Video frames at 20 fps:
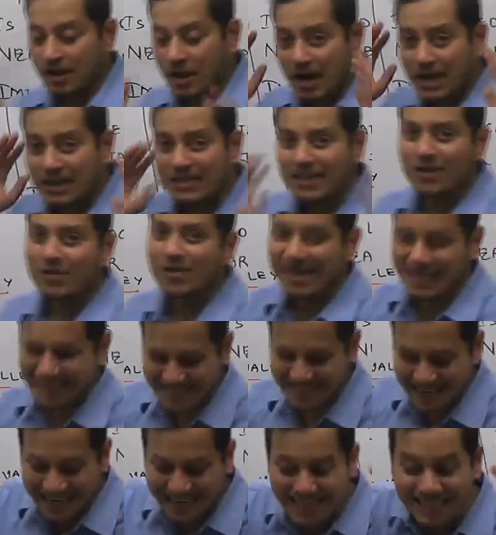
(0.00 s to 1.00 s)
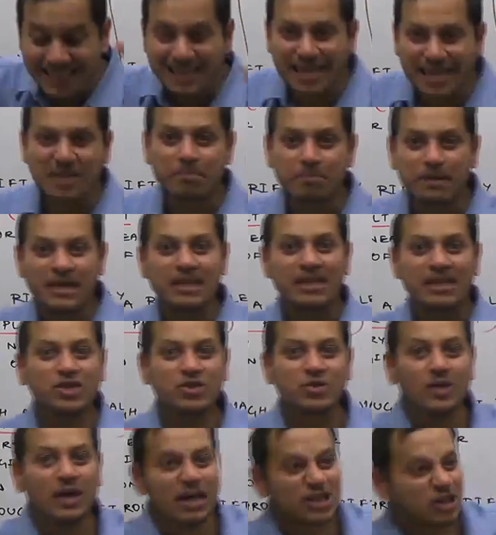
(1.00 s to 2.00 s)
Otherwise, the Indian
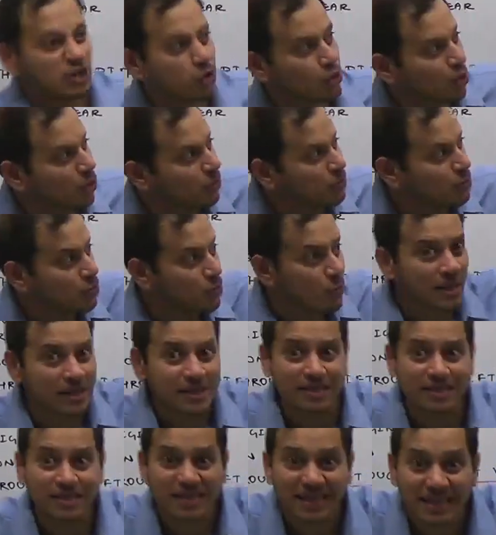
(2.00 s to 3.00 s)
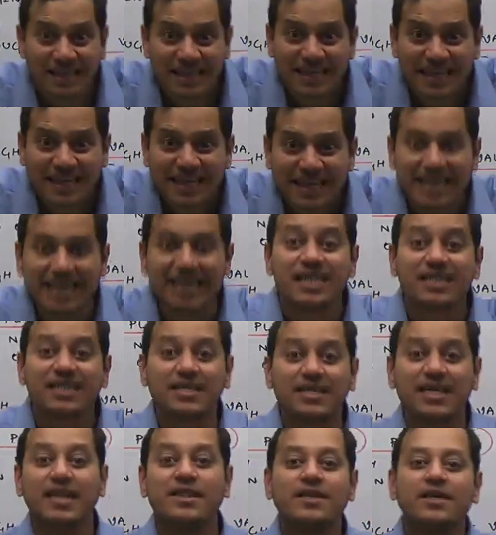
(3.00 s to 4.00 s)
peninsula slopes towards the east
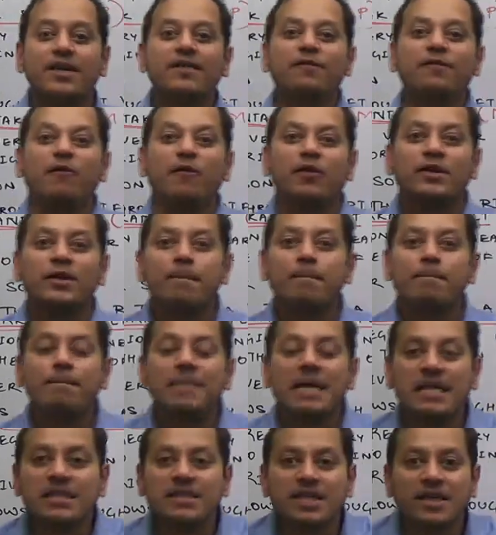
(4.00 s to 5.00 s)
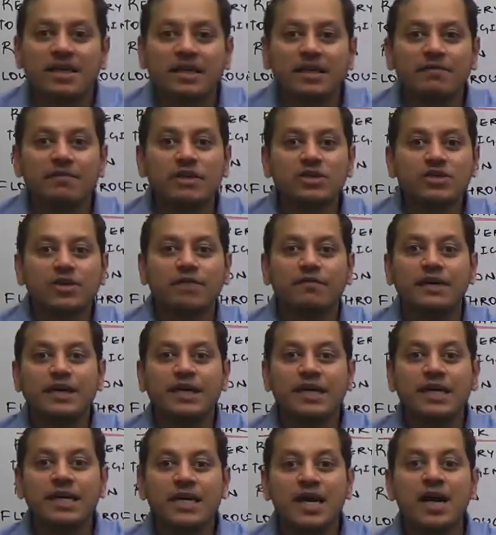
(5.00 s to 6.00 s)
and therefore the major rivers of
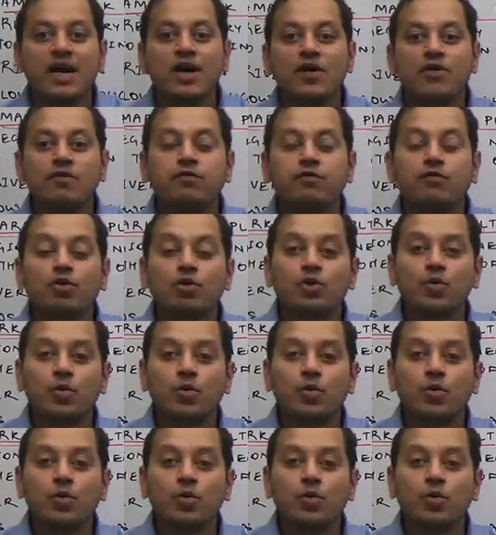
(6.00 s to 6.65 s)
India flow